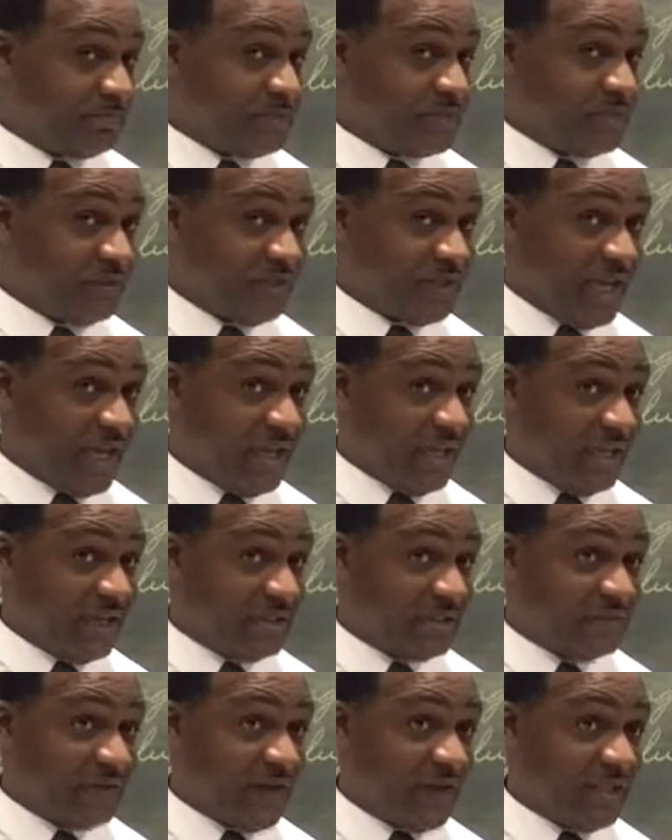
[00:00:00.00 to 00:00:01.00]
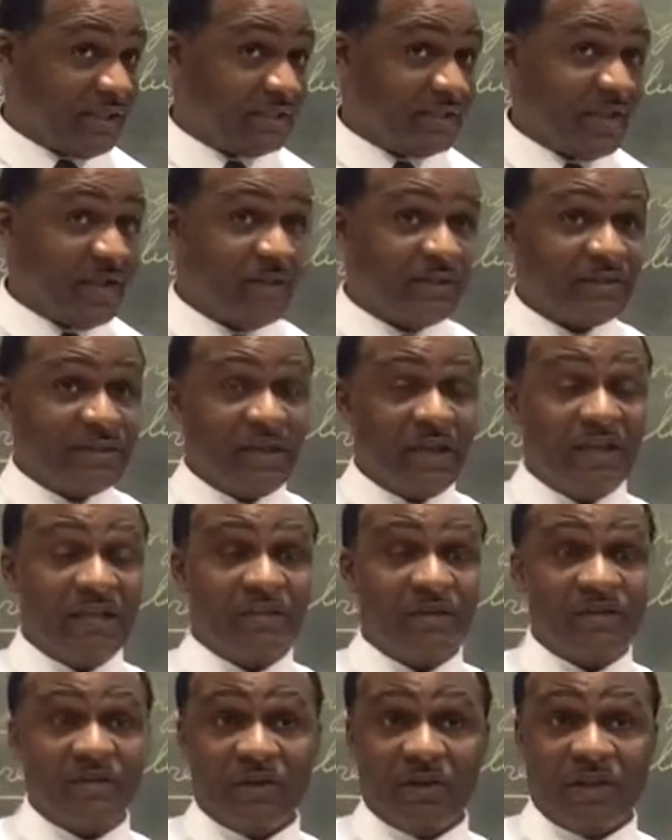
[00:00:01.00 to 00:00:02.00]
Today is Valentine's Day?
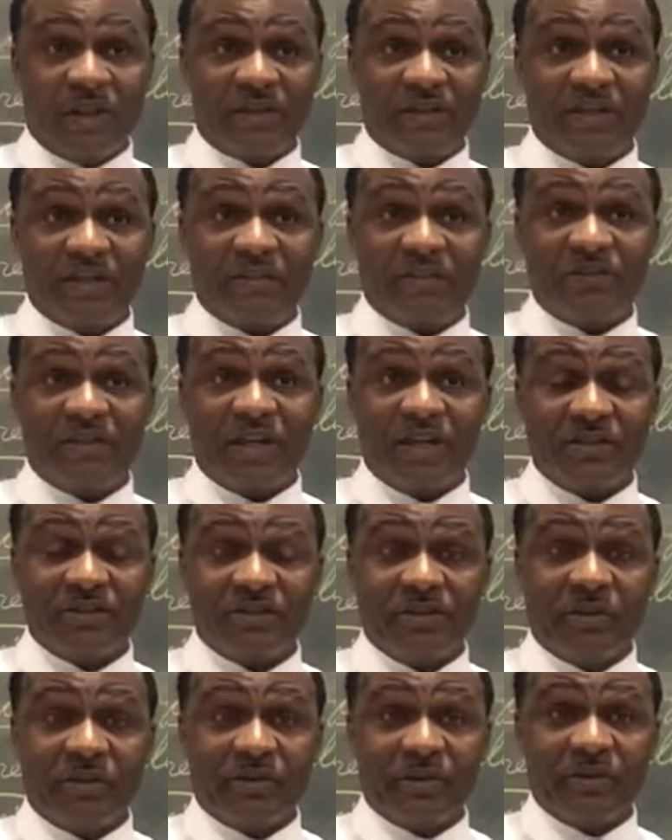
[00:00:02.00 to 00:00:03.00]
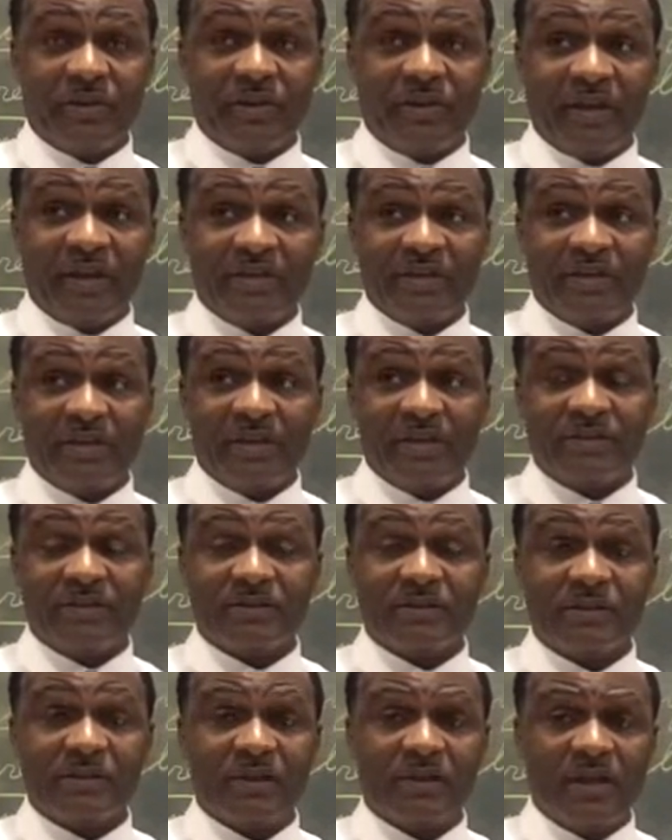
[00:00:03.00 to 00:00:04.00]
No, I think you changed the order of that
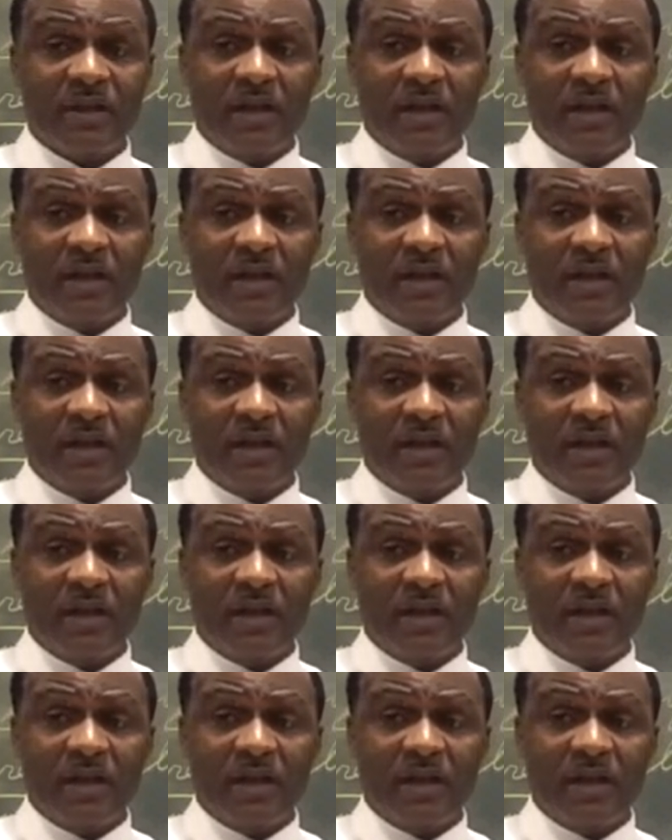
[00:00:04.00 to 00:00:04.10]
sentence.